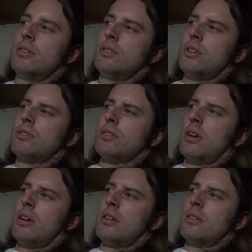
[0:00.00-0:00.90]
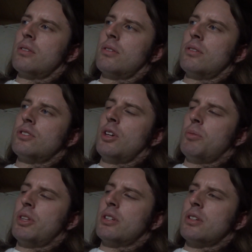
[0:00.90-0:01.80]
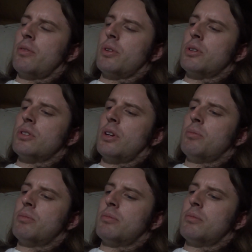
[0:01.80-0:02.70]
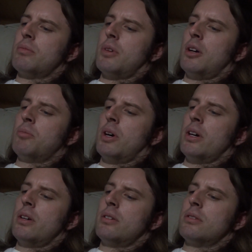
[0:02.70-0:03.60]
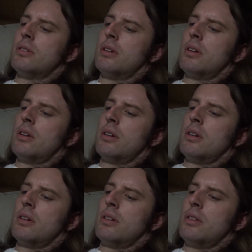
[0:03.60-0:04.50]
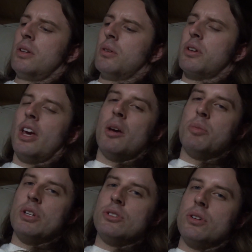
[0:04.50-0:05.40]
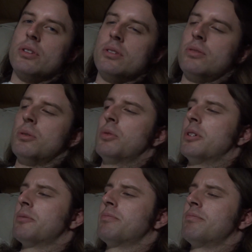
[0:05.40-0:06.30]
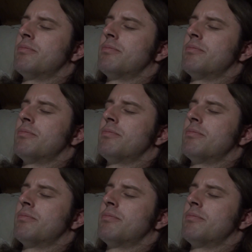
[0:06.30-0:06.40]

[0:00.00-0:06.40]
just some things I've learned on my little camping journey, if you will.